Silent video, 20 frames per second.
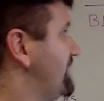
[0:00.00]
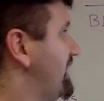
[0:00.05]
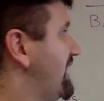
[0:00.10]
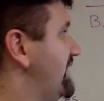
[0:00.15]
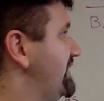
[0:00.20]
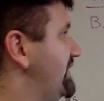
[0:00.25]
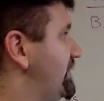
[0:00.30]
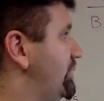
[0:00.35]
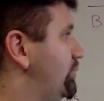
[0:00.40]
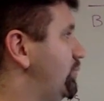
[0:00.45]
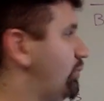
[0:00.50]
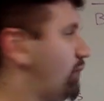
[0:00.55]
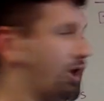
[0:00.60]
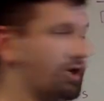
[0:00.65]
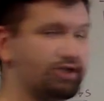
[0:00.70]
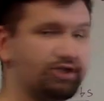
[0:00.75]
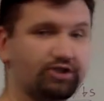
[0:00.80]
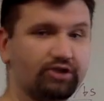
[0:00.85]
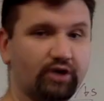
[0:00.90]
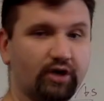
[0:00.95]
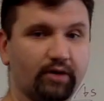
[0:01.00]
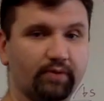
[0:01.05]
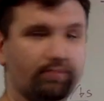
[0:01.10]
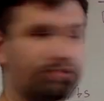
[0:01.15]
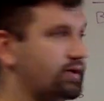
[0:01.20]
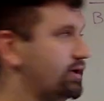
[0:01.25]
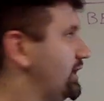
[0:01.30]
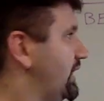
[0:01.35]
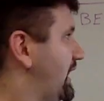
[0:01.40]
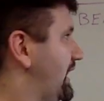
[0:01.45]
and then one sharp,
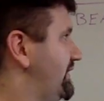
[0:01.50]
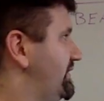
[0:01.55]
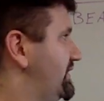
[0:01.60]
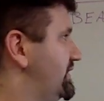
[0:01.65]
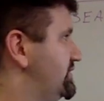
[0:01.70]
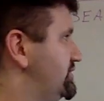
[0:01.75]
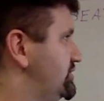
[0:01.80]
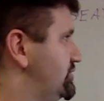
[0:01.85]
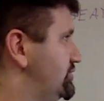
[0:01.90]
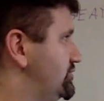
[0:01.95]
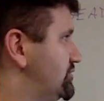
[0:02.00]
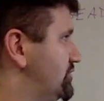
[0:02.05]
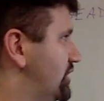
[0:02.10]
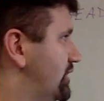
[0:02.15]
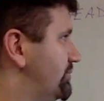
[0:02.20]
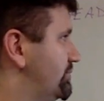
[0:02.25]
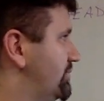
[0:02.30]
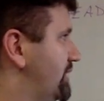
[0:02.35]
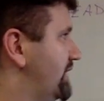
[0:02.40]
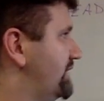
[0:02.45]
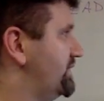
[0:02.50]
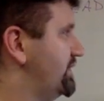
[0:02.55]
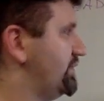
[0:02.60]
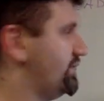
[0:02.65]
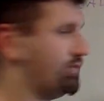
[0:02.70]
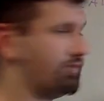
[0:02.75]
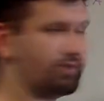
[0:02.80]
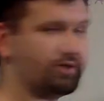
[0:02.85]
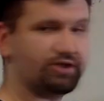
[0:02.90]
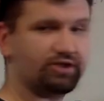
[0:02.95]
and then two sharp, and then
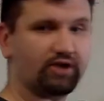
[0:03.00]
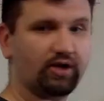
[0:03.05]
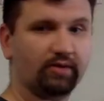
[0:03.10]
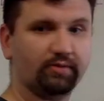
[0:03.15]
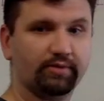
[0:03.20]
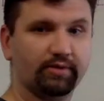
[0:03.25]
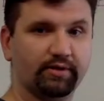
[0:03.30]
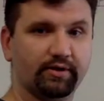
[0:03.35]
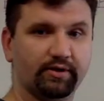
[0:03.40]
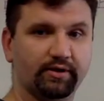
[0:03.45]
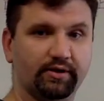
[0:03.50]
three sharp.